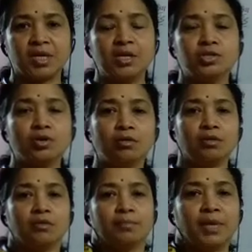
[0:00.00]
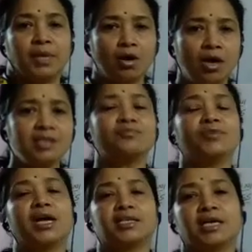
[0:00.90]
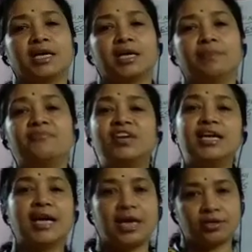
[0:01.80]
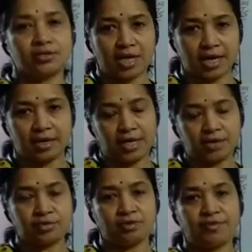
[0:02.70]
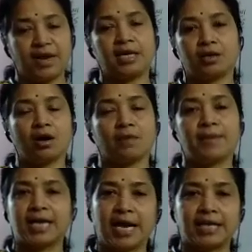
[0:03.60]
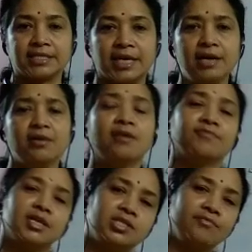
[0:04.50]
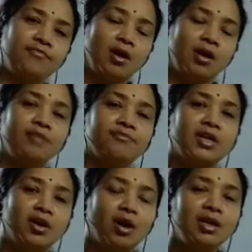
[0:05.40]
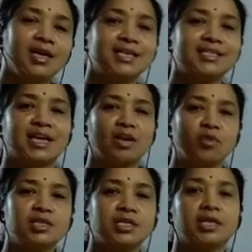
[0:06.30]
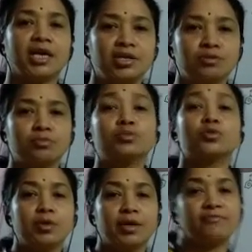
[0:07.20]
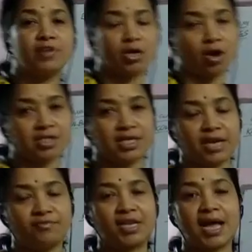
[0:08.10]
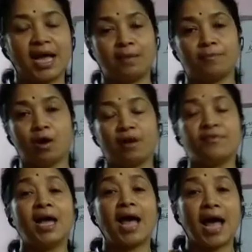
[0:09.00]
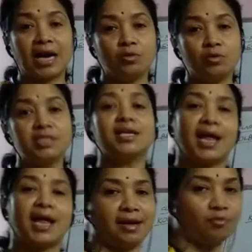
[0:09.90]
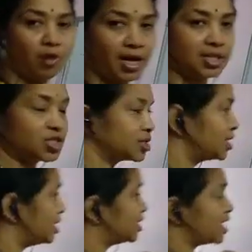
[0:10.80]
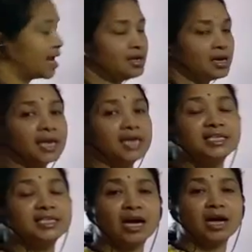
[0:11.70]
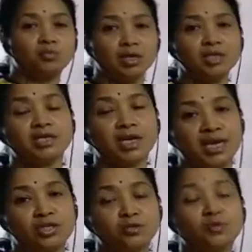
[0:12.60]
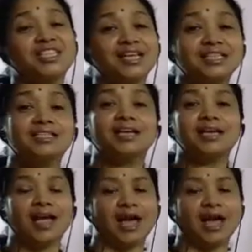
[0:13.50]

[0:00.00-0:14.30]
So because we are taking a weak electrophile carbon dioxide, first of all, phenol is converted into sodium phenoxide with the help of aqueous NaOH. Then it is converted into salicylic